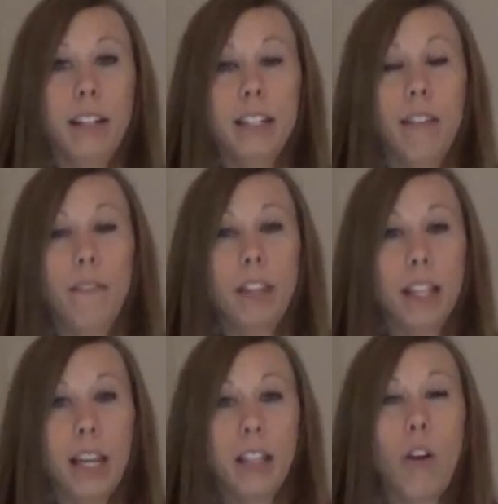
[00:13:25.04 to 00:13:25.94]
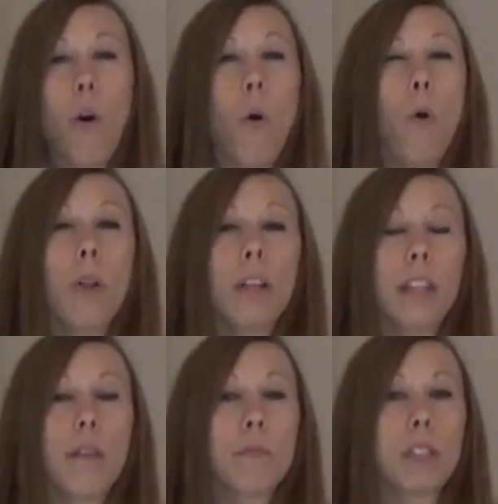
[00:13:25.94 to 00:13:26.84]
I definitely like it. The only
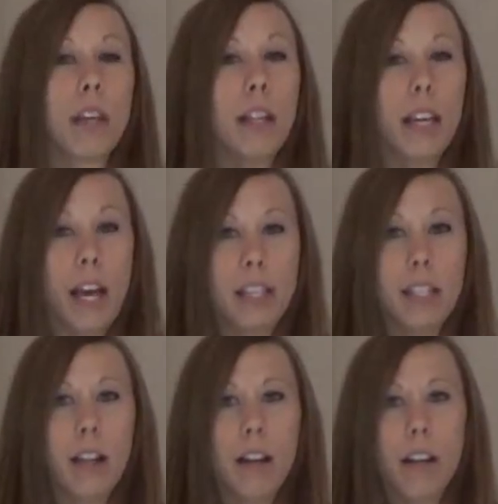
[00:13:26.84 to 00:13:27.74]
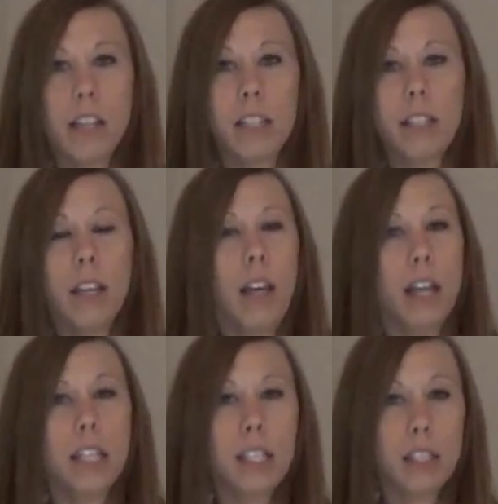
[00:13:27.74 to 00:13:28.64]
thing I'm slightly hesitant on is,
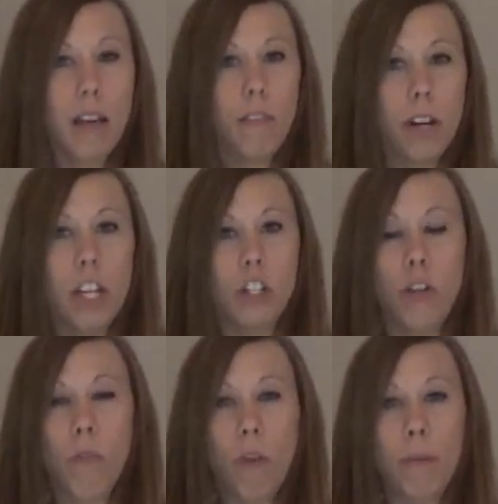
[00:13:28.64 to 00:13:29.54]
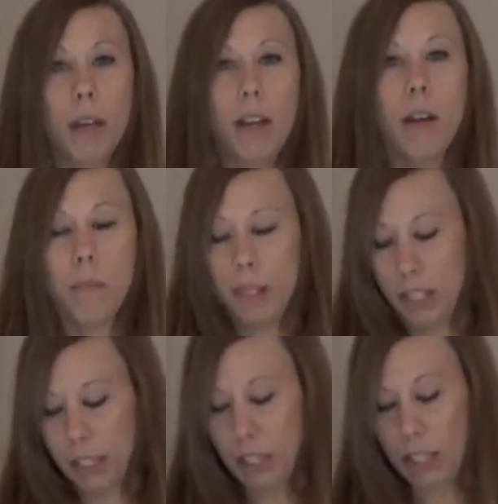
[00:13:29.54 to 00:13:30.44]
and this is never an issue for me, but the
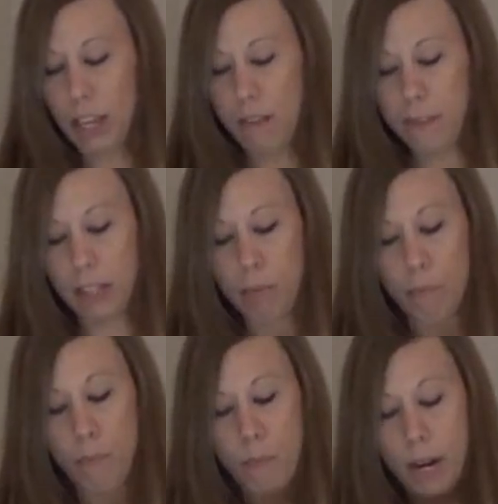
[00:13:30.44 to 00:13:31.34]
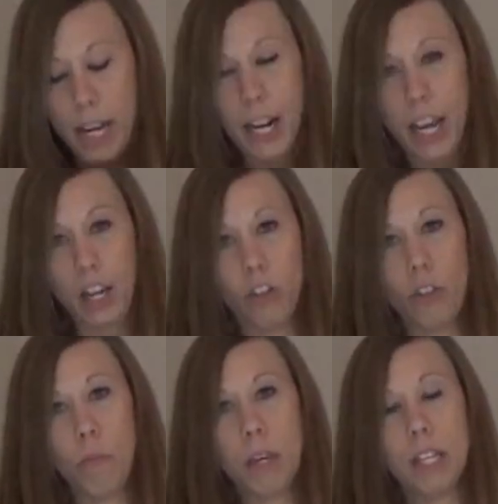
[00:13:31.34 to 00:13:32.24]
sleeves might
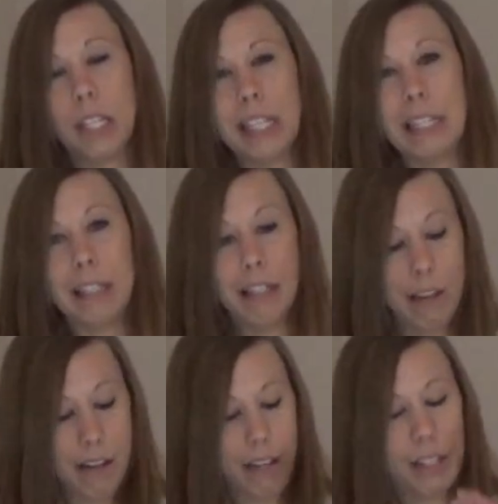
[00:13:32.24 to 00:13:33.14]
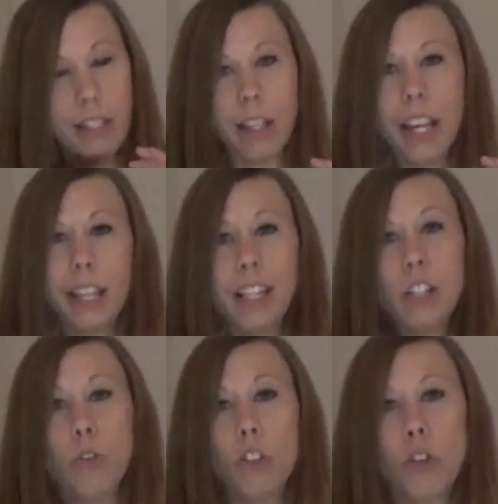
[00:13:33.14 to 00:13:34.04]
actually be slightly
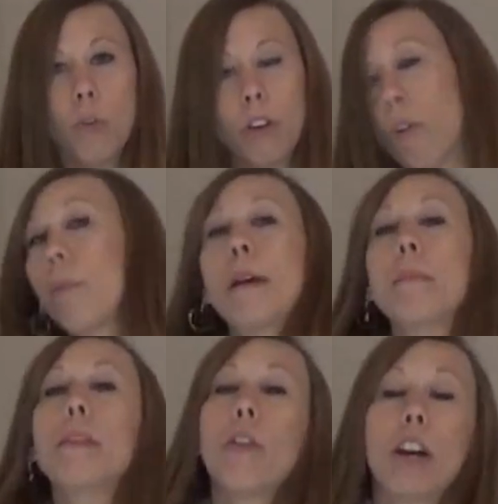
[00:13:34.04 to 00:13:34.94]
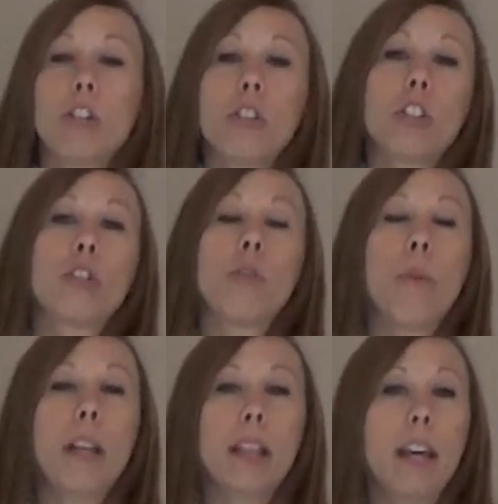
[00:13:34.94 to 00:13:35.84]
too short, or maybe they're actually just the
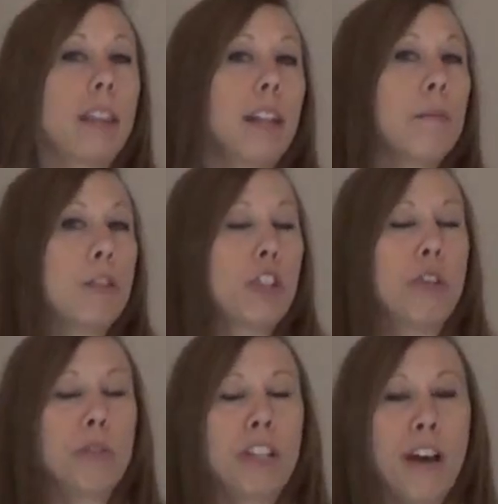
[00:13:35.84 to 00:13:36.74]
right length and I'm just used to